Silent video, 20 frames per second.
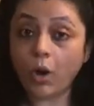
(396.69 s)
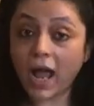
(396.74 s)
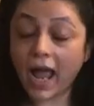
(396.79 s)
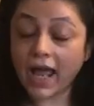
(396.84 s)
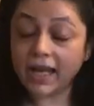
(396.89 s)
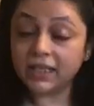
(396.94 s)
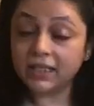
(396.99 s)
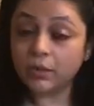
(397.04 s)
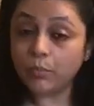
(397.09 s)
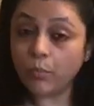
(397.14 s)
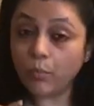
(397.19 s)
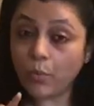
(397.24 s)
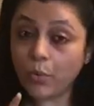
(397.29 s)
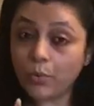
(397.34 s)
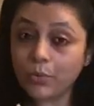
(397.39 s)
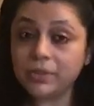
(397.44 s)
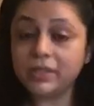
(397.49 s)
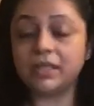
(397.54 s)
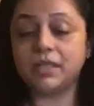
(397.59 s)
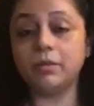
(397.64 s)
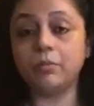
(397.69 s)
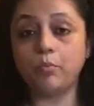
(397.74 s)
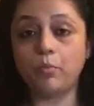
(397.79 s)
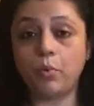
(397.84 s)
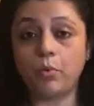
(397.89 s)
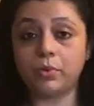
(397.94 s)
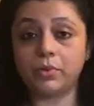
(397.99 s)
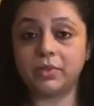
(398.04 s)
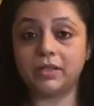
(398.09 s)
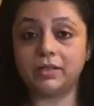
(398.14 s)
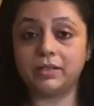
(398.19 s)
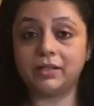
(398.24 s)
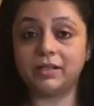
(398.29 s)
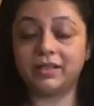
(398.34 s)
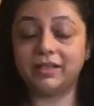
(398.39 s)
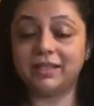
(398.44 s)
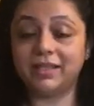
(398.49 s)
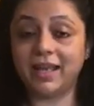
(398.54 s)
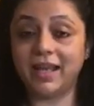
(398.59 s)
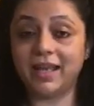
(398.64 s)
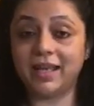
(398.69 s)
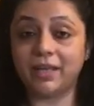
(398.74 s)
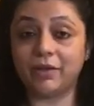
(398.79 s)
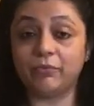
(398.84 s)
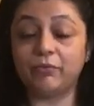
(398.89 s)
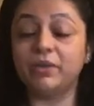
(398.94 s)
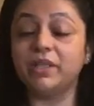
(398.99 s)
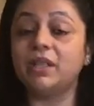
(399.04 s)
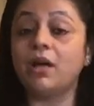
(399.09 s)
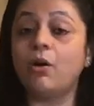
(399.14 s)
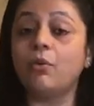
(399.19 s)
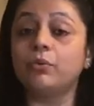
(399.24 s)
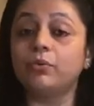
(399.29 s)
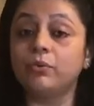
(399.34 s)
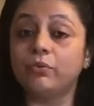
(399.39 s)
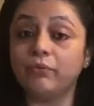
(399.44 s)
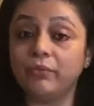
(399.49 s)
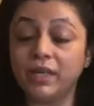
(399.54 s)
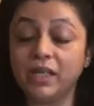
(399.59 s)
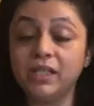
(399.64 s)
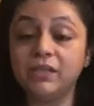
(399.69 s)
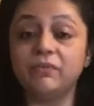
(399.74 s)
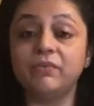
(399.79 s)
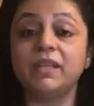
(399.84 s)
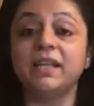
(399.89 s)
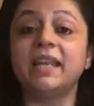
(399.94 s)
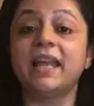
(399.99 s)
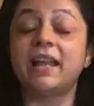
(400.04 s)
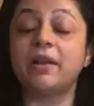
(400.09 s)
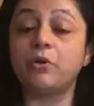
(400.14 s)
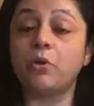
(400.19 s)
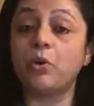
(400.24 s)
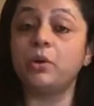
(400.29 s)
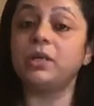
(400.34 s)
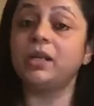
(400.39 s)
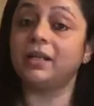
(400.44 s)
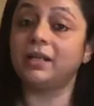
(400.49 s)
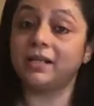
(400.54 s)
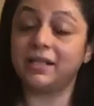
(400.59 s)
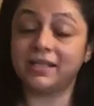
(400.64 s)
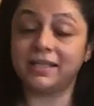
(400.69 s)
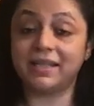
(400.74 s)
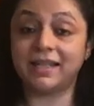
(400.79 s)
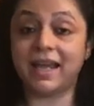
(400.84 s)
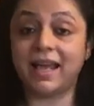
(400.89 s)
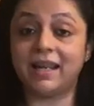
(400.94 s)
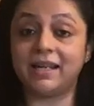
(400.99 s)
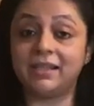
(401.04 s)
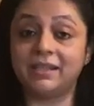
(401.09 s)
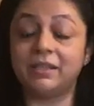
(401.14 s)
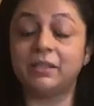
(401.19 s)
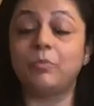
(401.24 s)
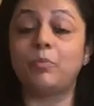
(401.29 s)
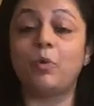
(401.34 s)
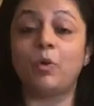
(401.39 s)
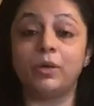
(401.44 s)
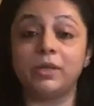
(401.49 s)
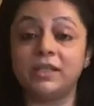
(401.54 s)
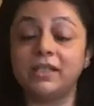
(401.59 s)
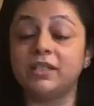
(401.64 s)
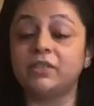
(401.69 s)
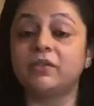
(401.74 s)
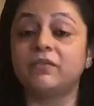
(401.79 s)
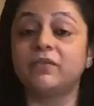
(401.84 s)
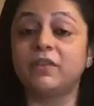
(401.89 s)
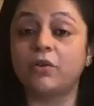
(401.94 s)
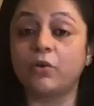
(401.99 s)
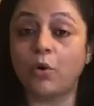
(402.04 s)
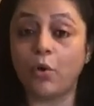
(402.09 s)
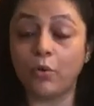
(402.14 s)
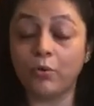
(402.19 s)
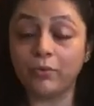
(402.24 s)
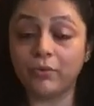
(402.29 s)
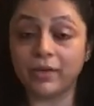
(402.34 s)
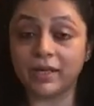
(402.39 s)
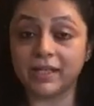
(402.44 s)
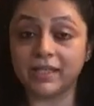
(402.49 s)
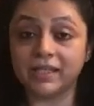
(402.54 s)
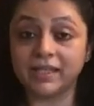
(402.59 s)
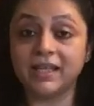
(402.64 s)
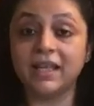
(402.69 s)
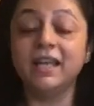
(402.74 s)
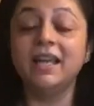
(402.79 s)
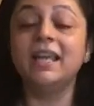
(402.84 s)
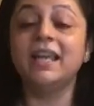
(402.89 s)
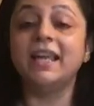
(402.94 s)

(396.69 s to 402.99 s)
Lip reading: And the most important thing without which we cannot understand the policies of the Congress,